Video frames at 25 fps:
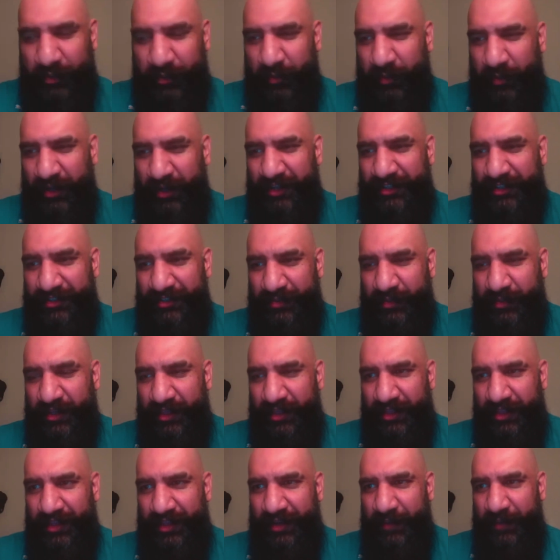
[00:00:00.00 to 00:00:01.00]
once
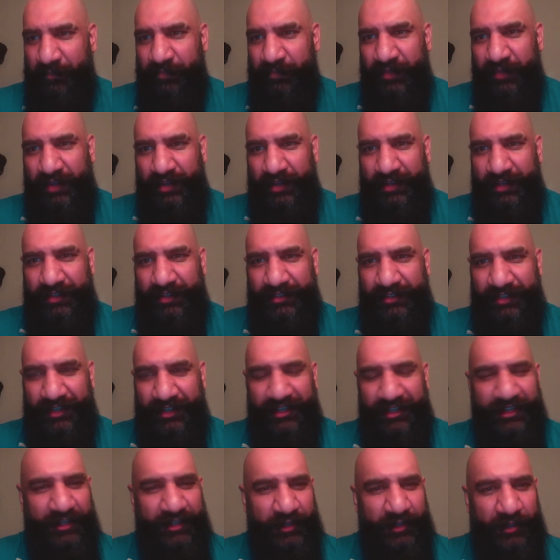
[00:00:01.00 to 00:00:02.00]
with
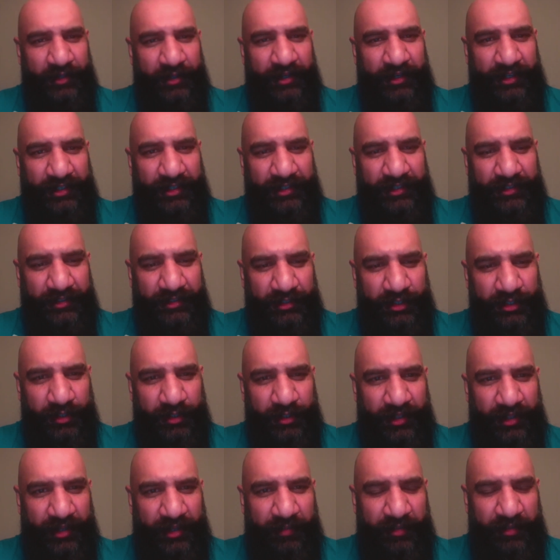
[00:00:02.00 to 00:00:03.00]
Sunny Deol in
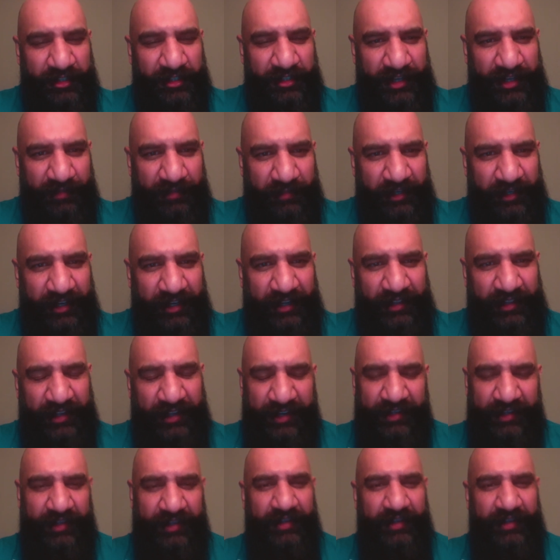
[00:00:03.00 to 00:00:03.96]
Chuk De Punjabi, and then